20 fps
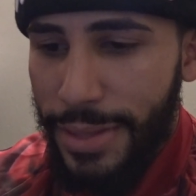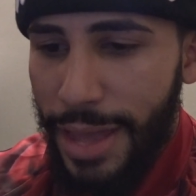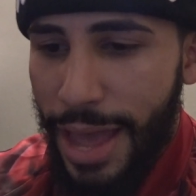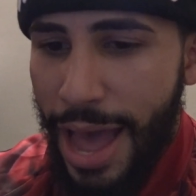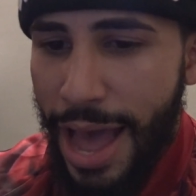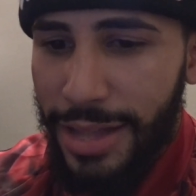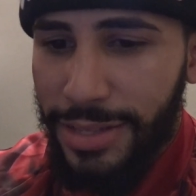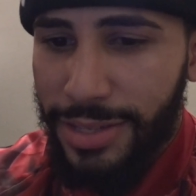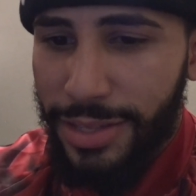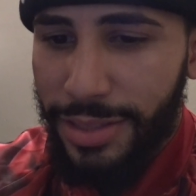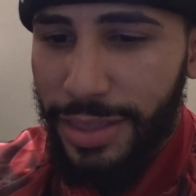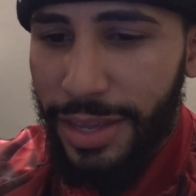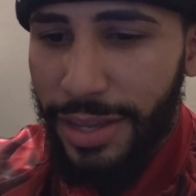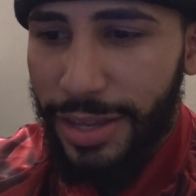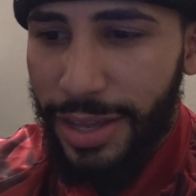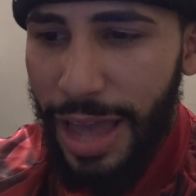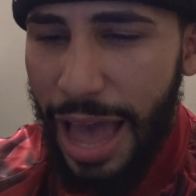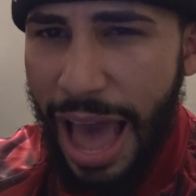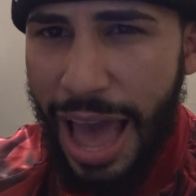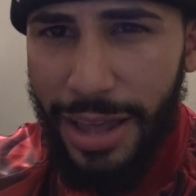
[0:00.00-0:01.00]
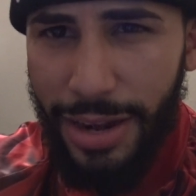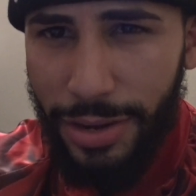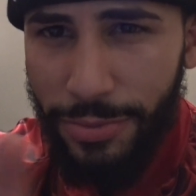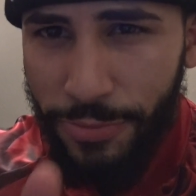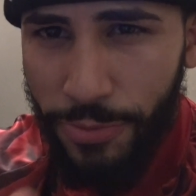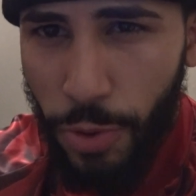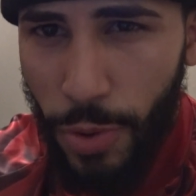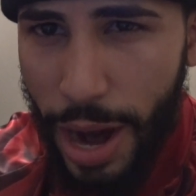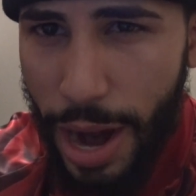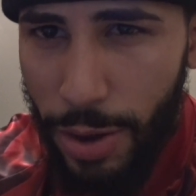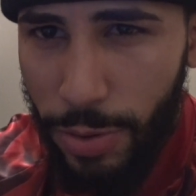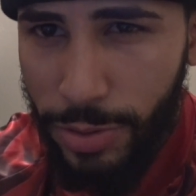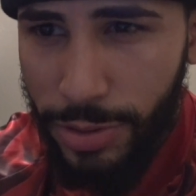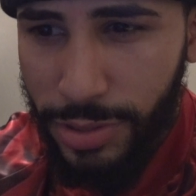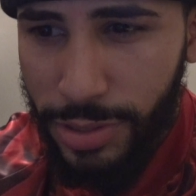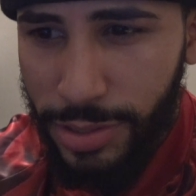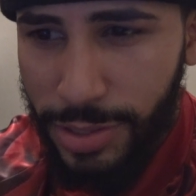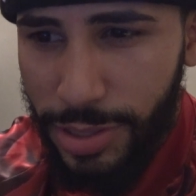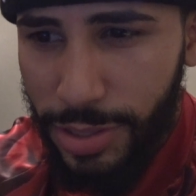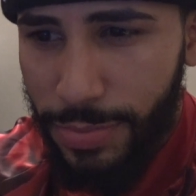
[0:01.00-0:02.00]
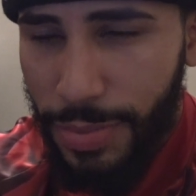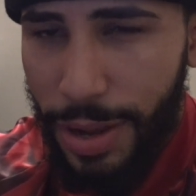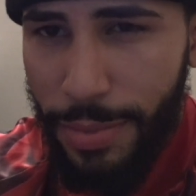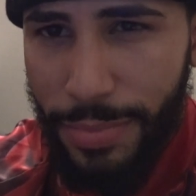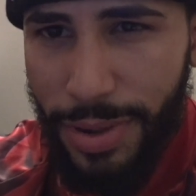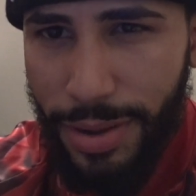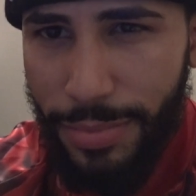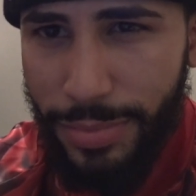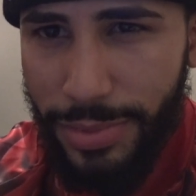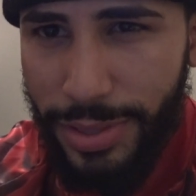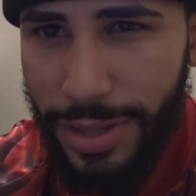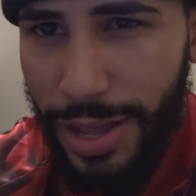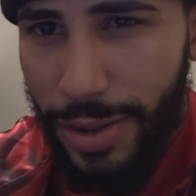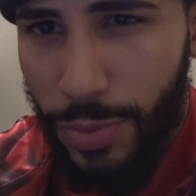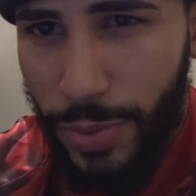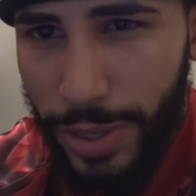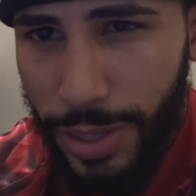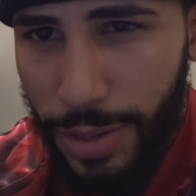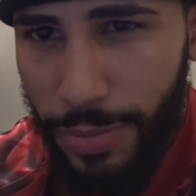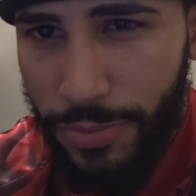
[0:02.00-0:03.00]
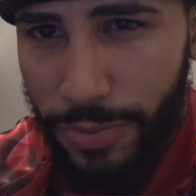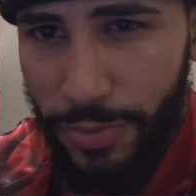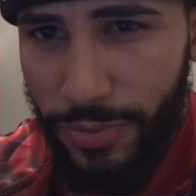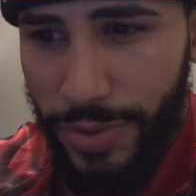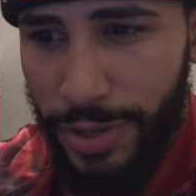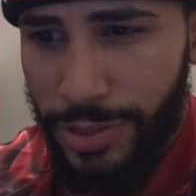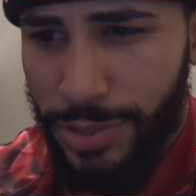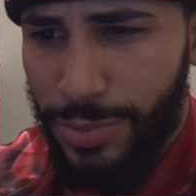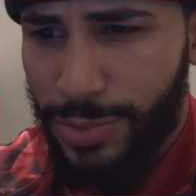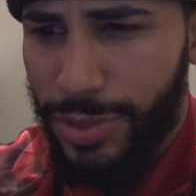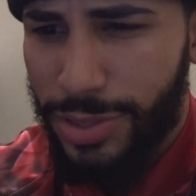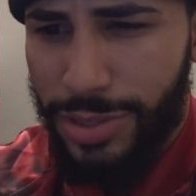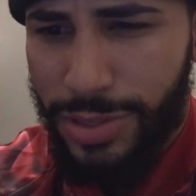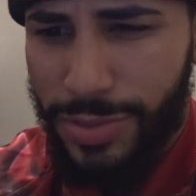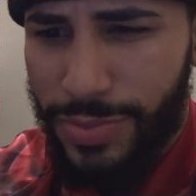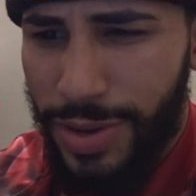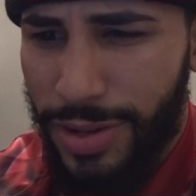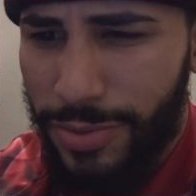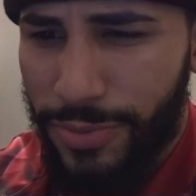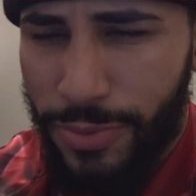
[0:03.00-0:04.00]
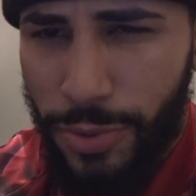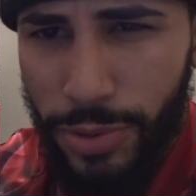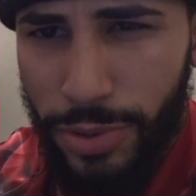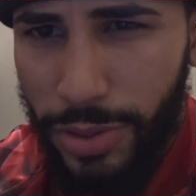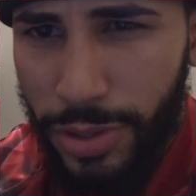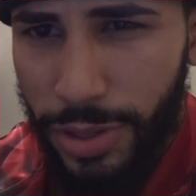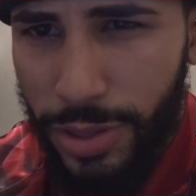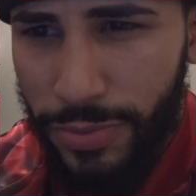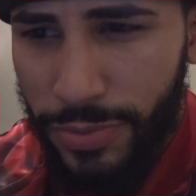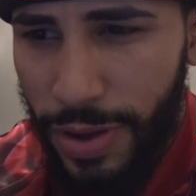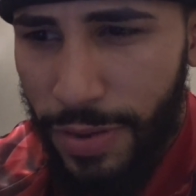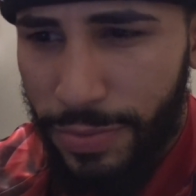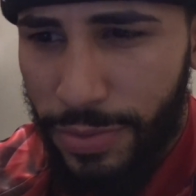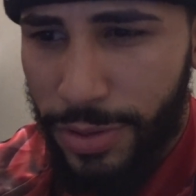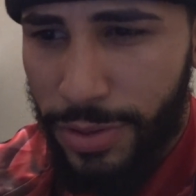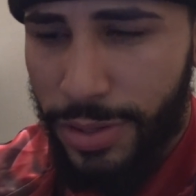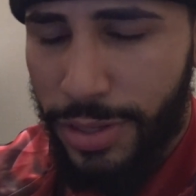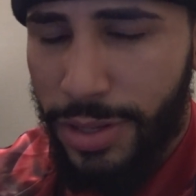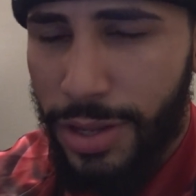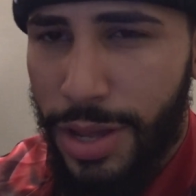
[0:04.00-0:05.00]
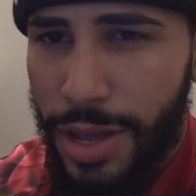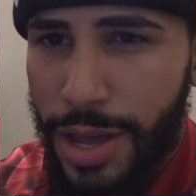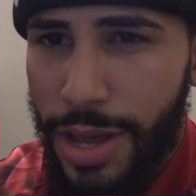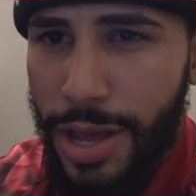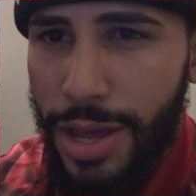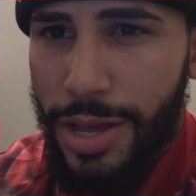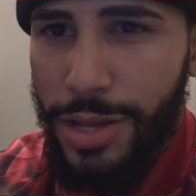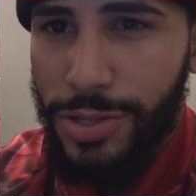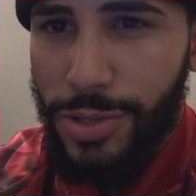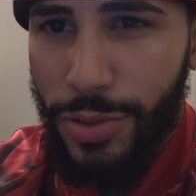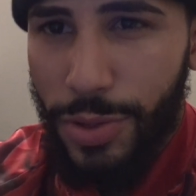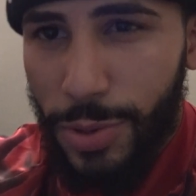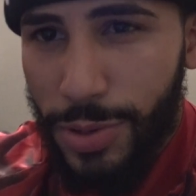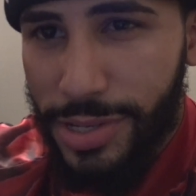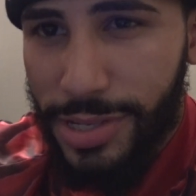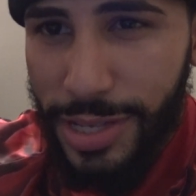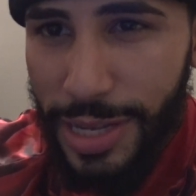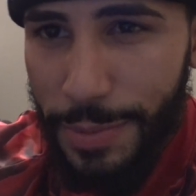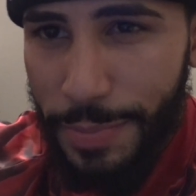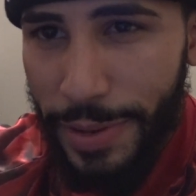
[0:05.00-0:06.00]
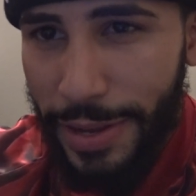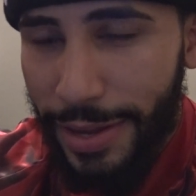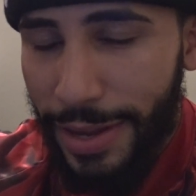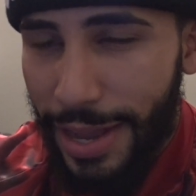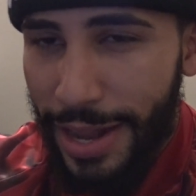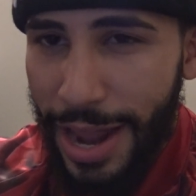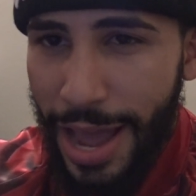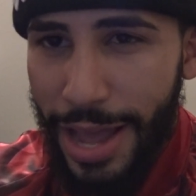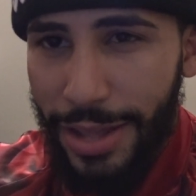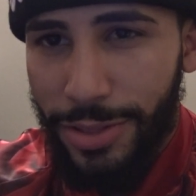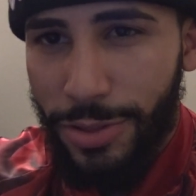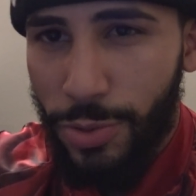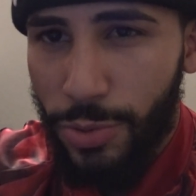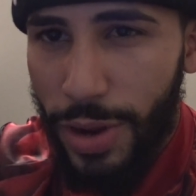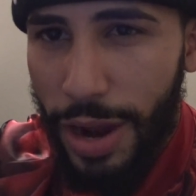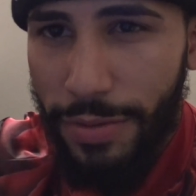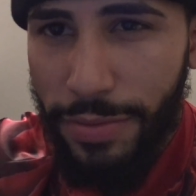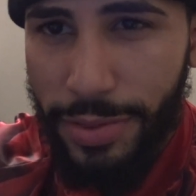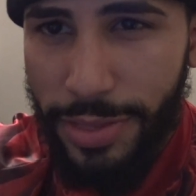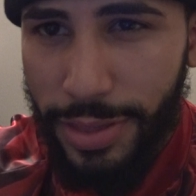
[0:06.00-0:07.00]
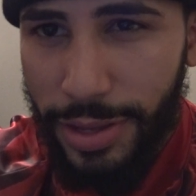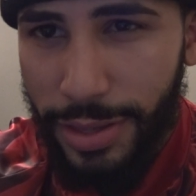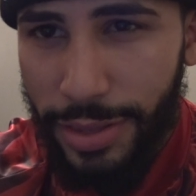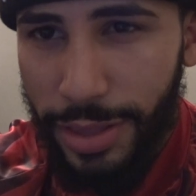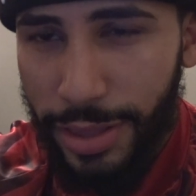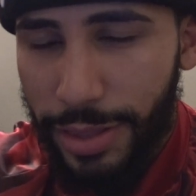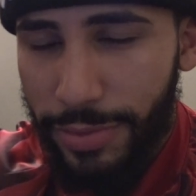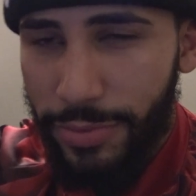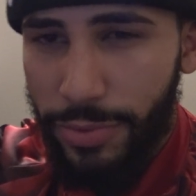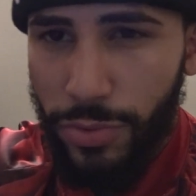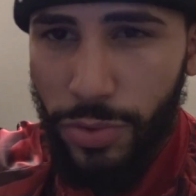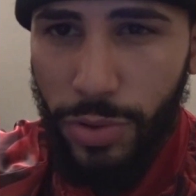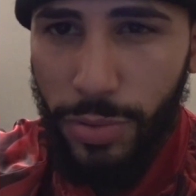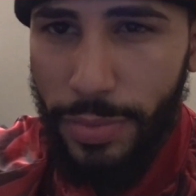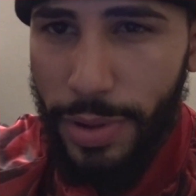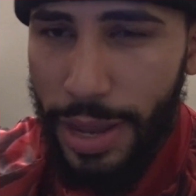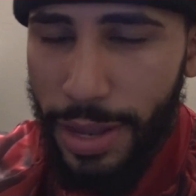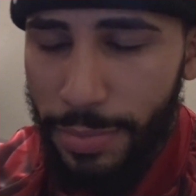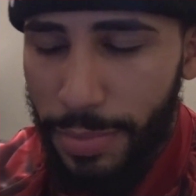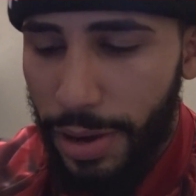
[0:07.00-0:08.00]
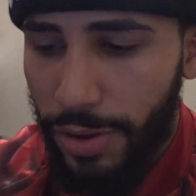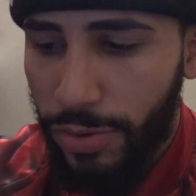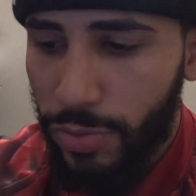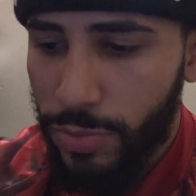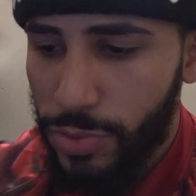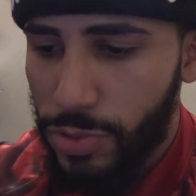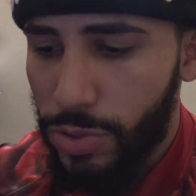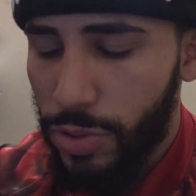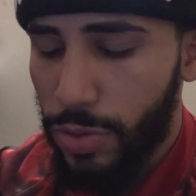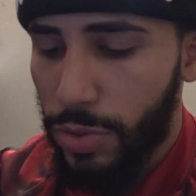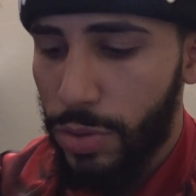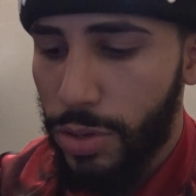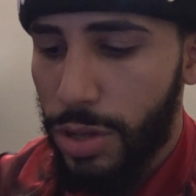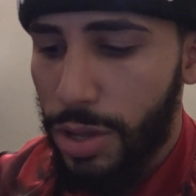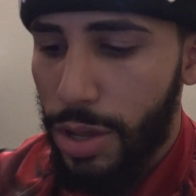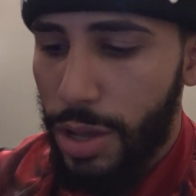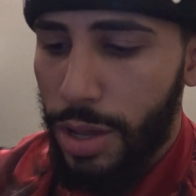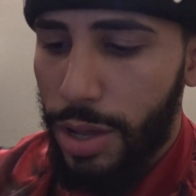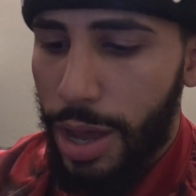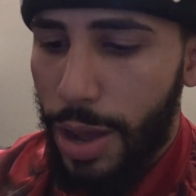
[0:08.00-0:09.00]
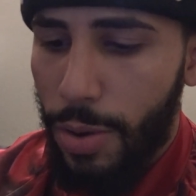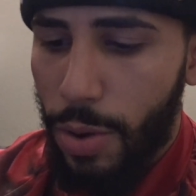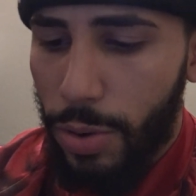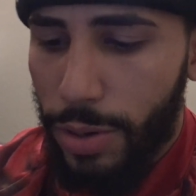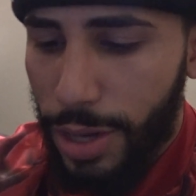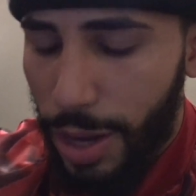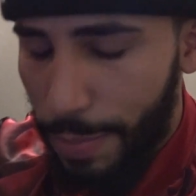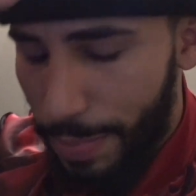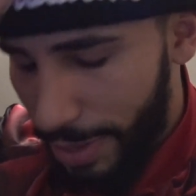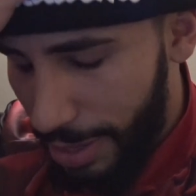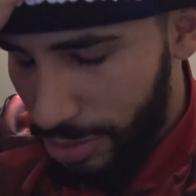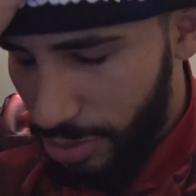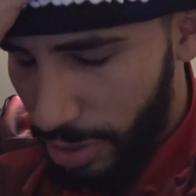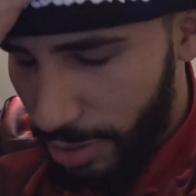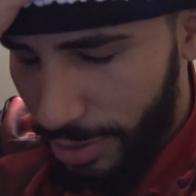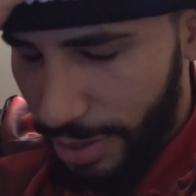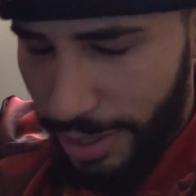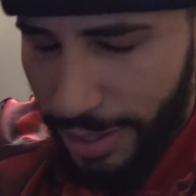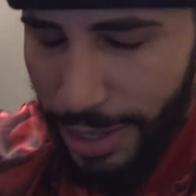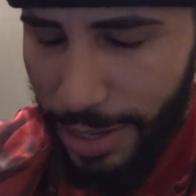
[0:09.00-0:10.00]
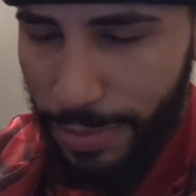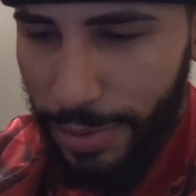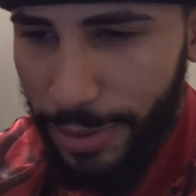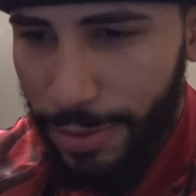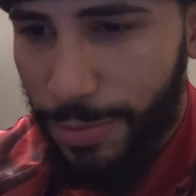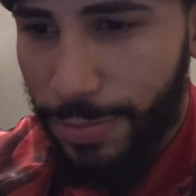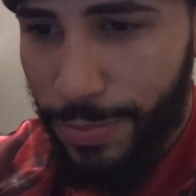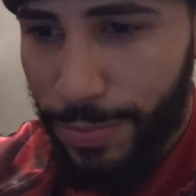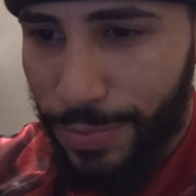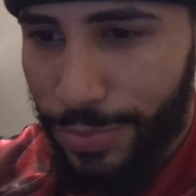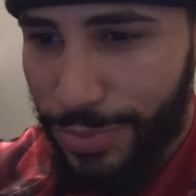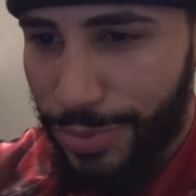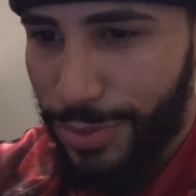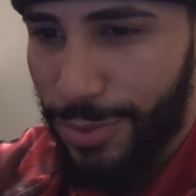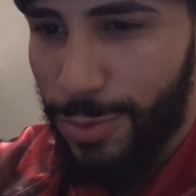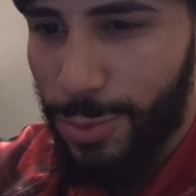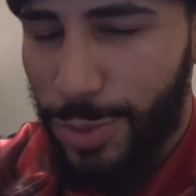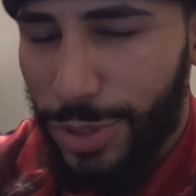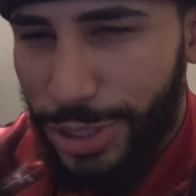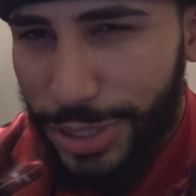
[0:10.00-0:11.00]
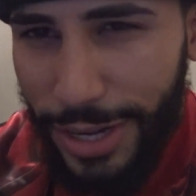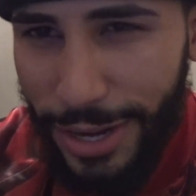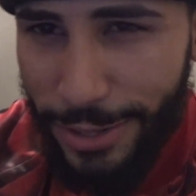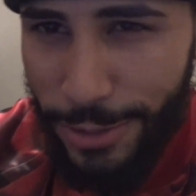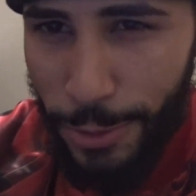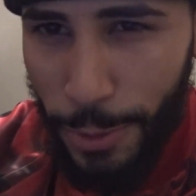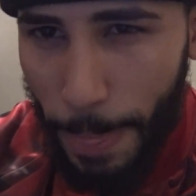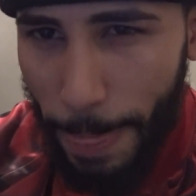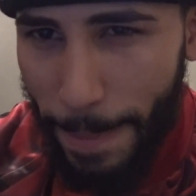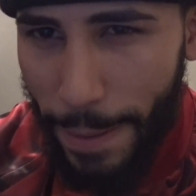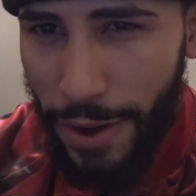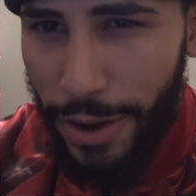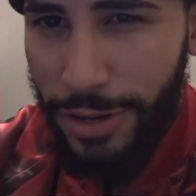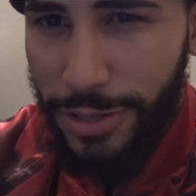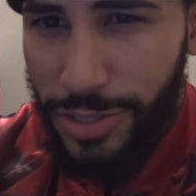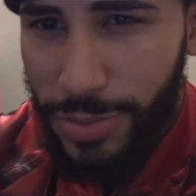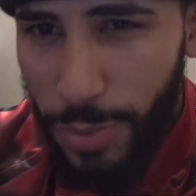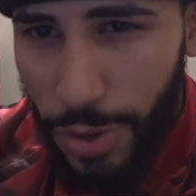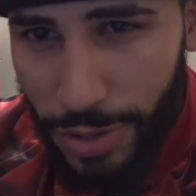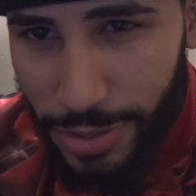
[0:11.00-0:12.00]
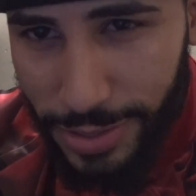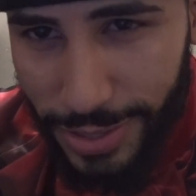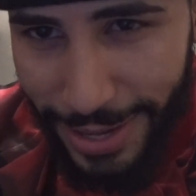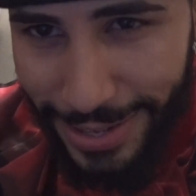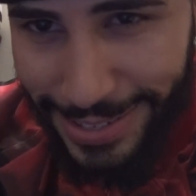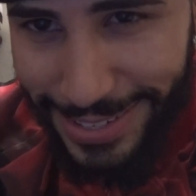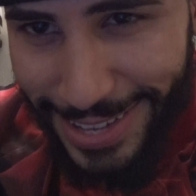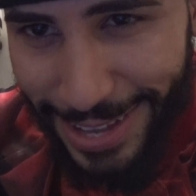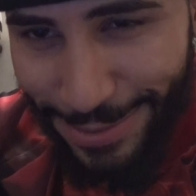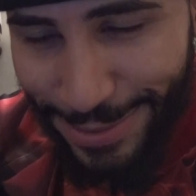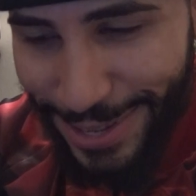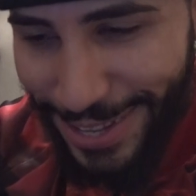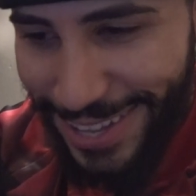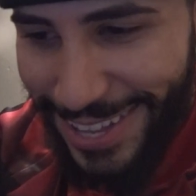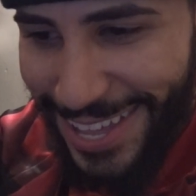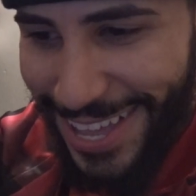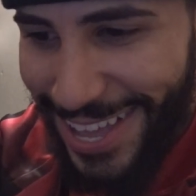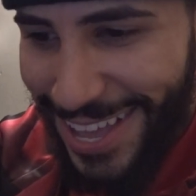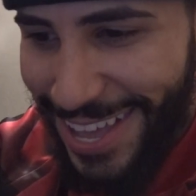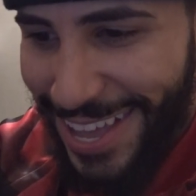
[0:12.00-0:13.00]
I had to think. I had four hours until my mom and dad wake up for fetch, which is around four thirty, five thirty. So they were sleeping, and I had to do everything in the living room and my room. So I woke up, and I started thinking. I'm like, hmm, what should I do? All right, tomorrow's Thanksgiving.